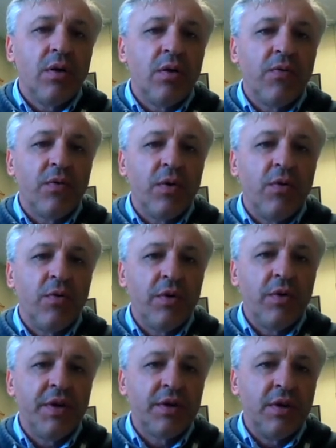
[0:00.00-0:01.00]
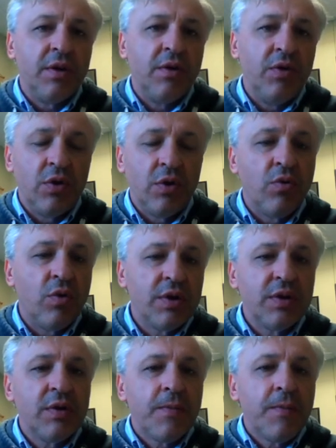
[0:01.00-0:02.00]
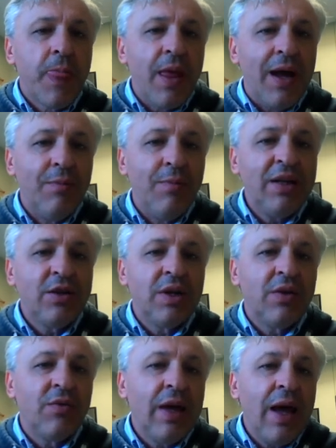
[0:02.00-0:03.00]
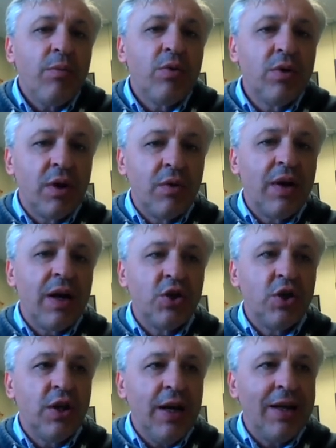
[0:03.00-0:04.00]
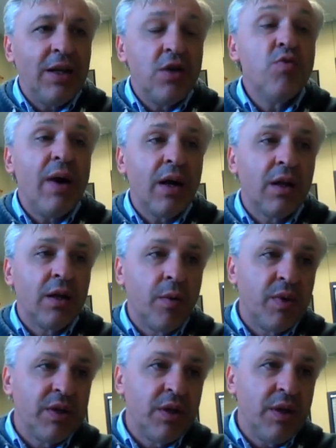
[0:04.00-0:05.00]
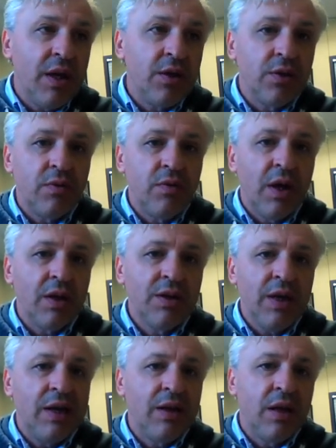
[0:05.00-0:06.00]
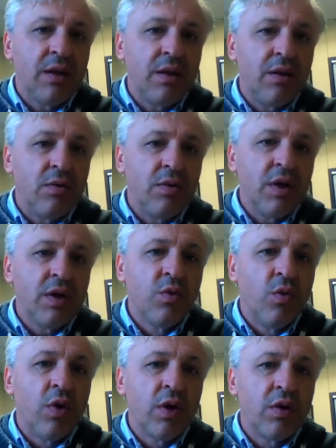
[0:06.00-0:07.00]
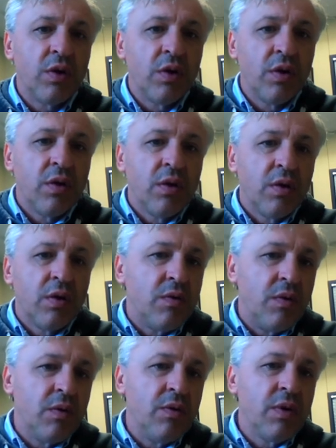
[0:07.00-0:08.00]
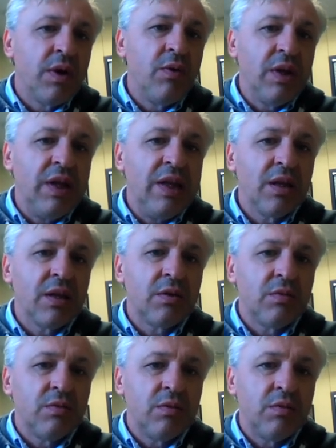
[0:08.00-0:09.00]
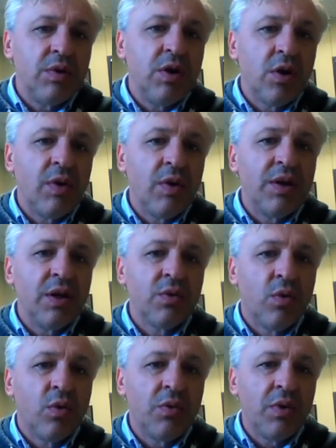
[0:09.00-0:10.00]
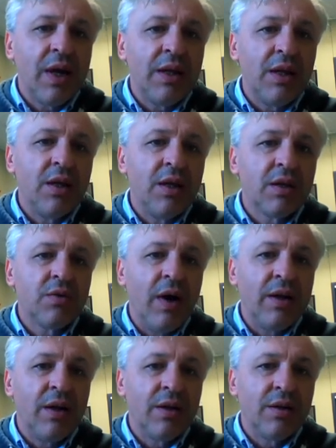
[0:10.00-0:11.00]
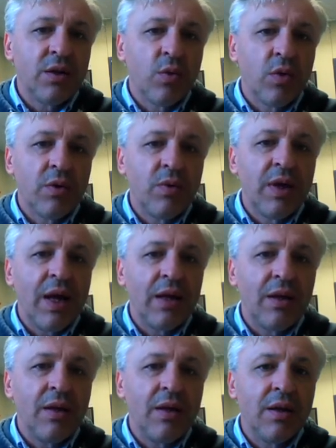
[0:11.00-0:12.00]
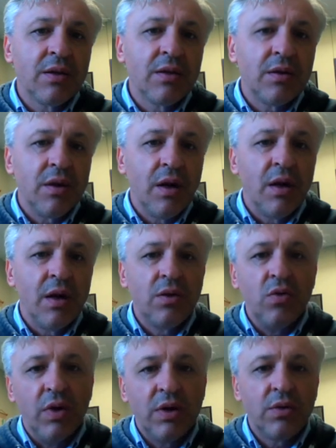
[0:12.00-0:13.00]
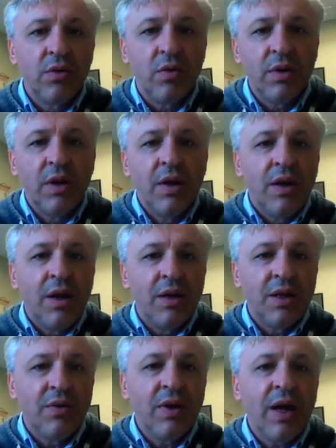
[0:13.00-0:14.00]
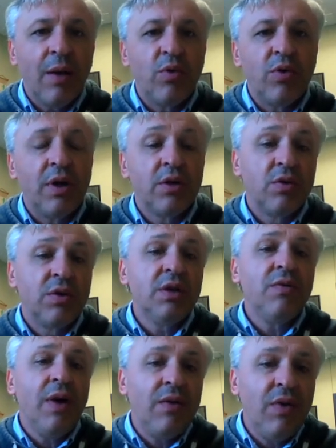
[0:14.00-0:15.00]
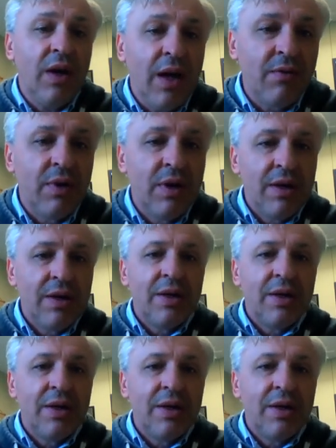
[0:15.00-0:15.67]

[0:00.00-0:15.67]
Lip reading: of all these individual words. And based on that vocabulary, we can generate a numerical representation. We can say that, you know, this word will give it an index 0, and this word will get an index 1, and this word will get an index 2, and so on. That vocabulary. And so this way we have